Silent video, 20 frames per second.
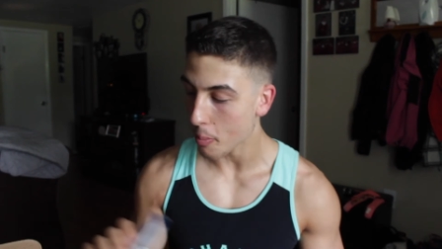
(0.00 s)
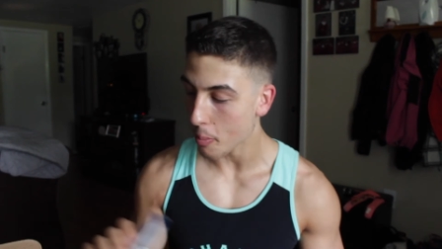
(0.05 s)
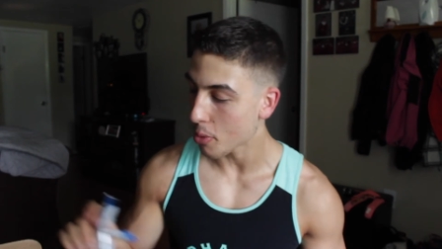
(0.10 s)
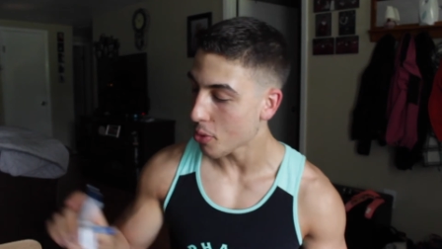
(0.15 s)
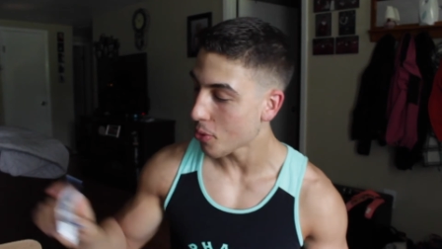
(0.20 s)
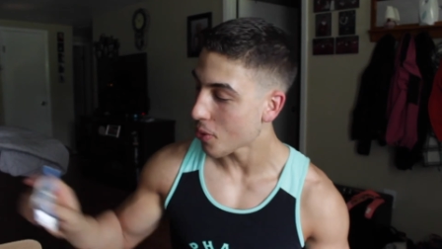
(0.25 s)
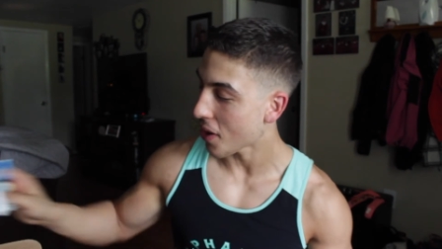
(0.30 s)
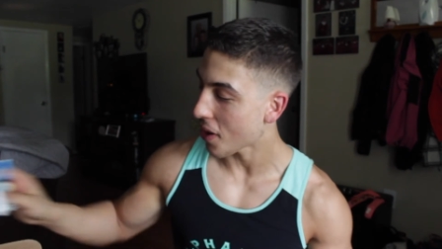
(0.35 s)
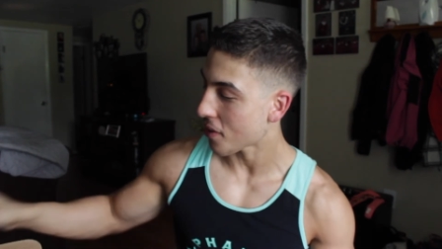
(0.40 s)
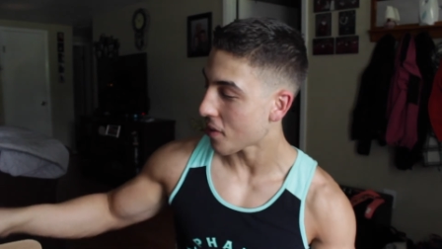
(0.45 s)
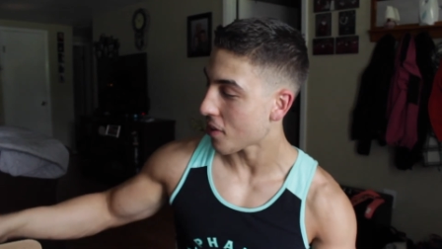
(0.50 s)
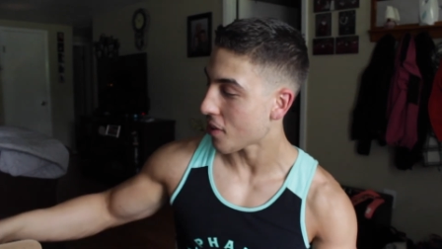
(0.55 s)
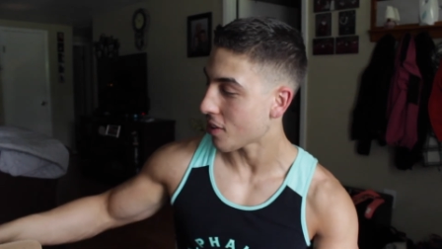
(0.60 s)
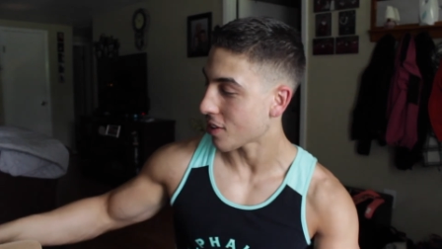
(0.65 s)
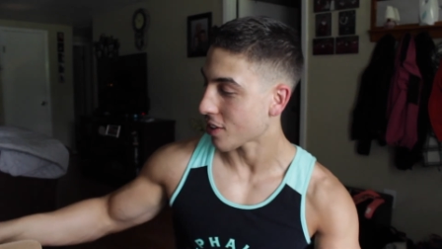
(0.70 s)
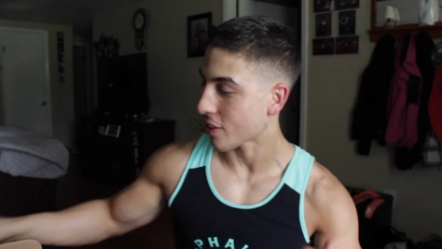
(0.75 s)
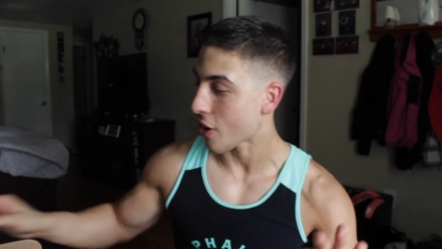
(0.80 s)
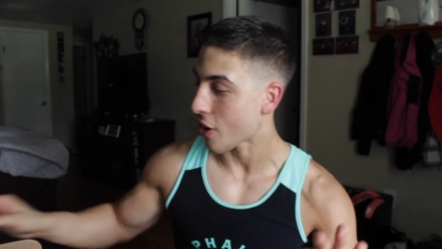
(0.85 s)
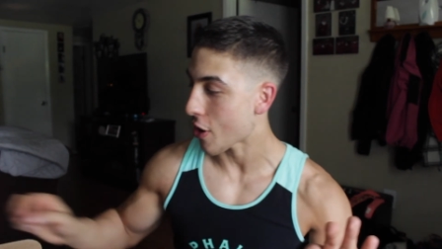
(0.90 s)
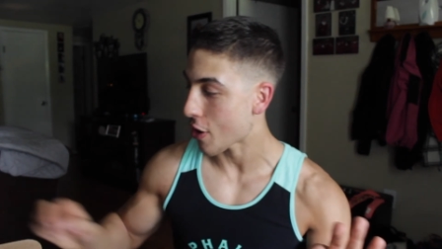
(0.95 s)
blew out
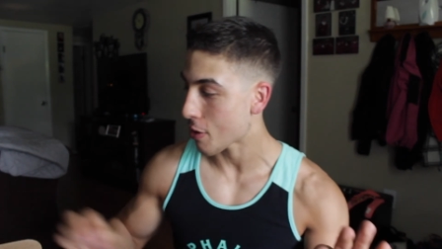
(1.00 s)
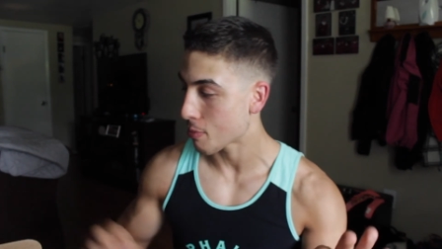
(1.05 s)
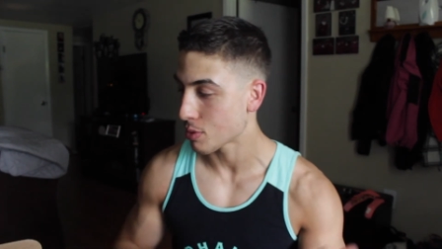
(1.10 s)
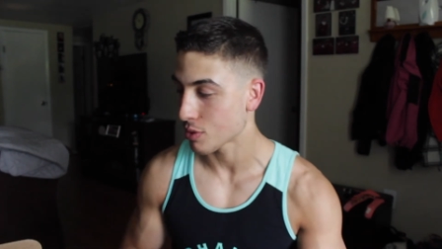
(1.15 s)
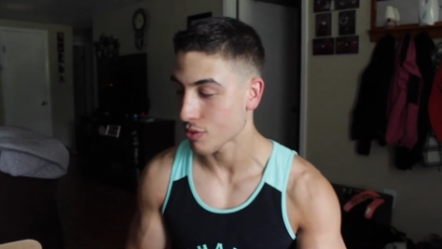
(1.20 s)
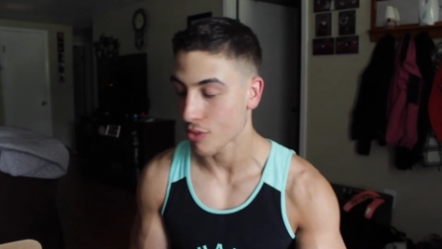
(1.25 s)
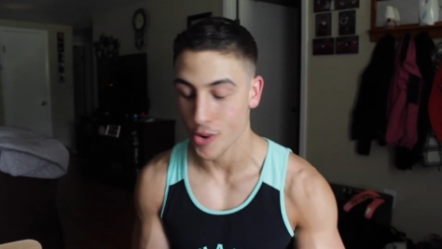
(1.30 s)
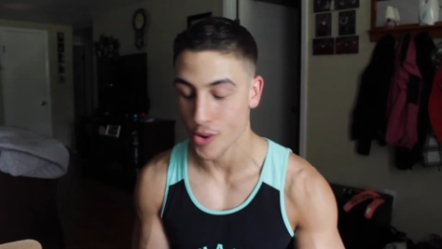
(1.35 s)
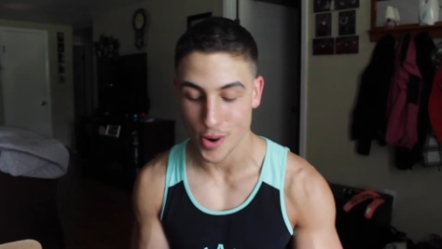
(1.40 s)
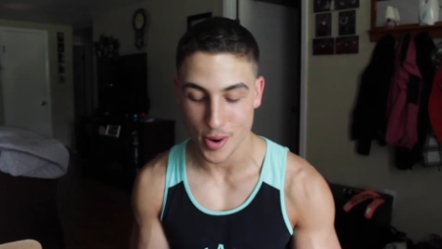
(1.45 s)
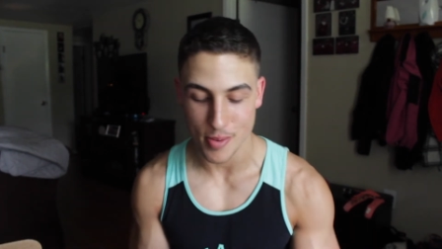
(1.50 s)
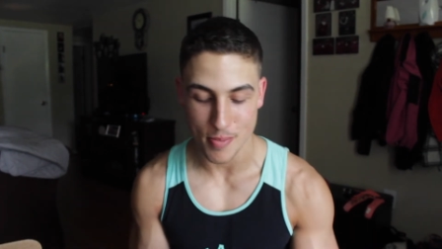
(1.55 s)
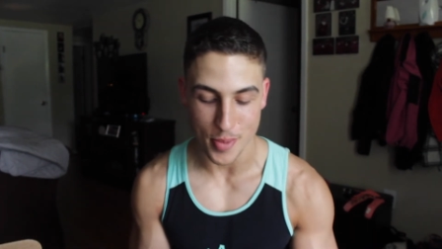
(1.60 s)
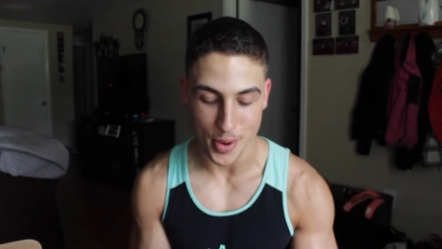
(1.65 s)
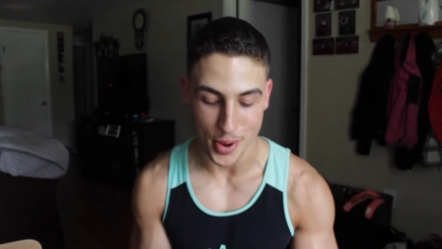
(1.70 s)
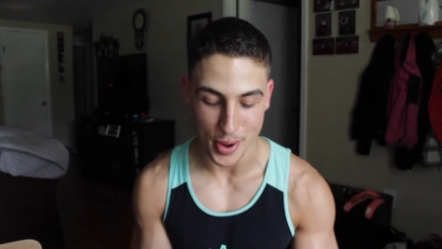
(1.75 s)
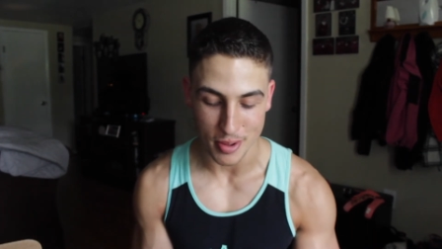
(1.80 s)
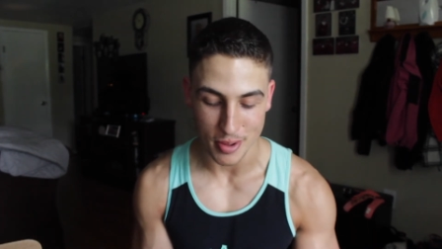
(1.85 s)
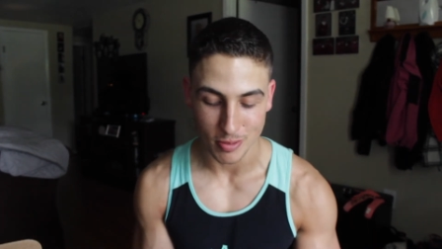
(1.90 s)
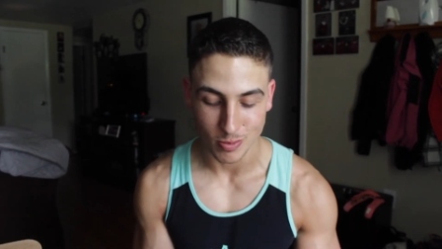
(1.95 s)
all the carbs for it,
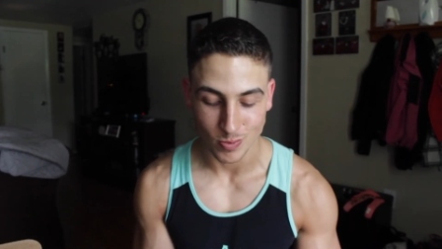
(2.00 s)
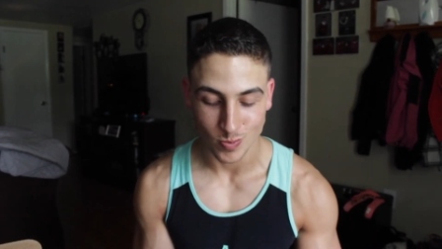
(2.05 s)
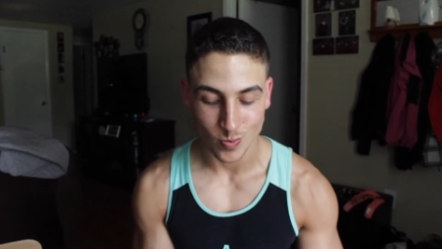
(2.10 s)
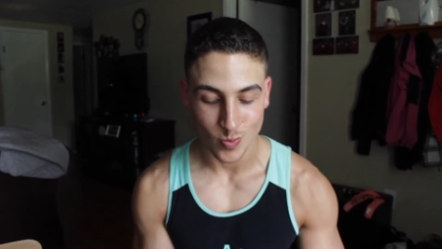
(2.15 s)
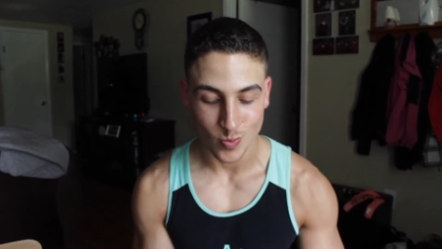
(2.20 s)
but